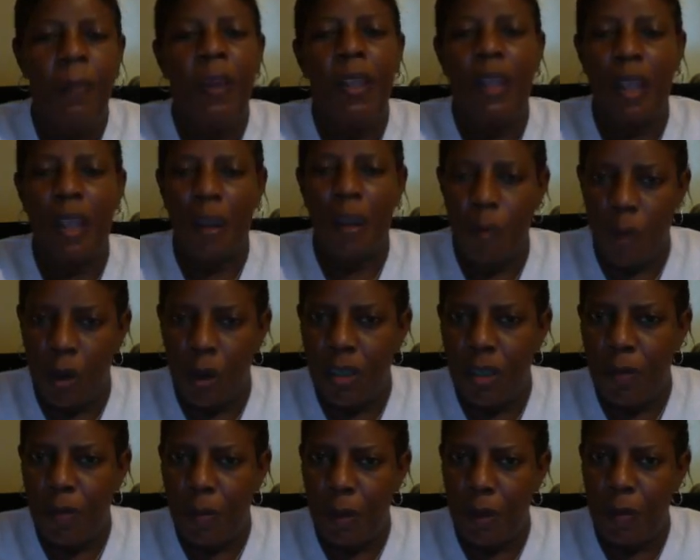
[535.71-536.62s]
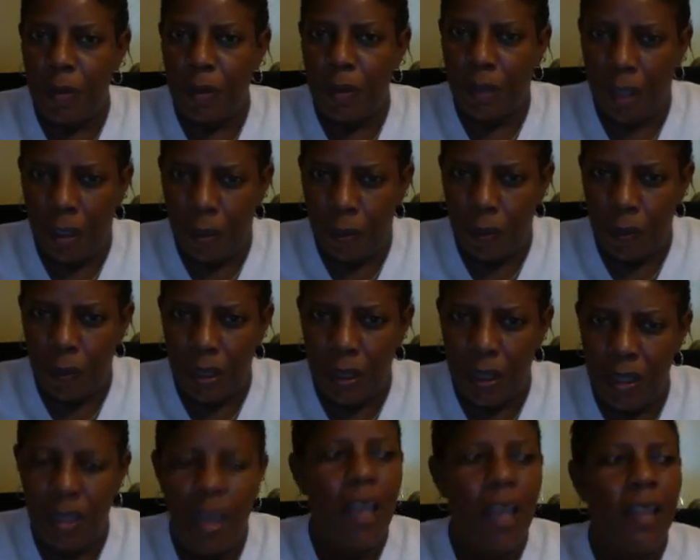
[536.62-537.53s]
They want to be with their
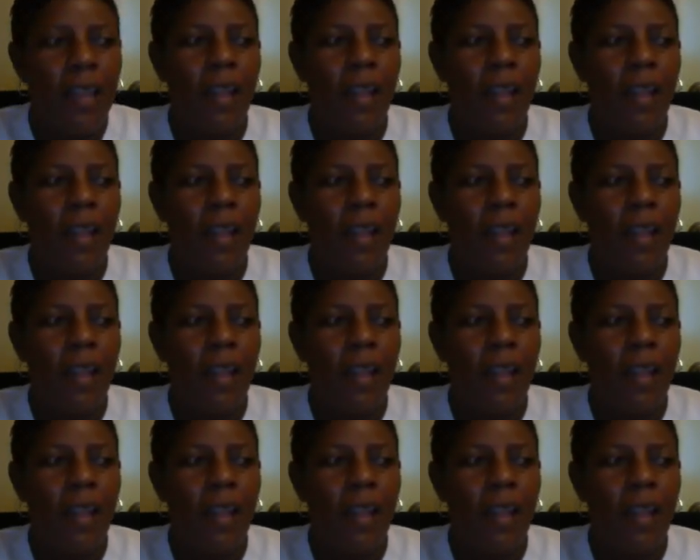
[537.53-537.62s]
friends.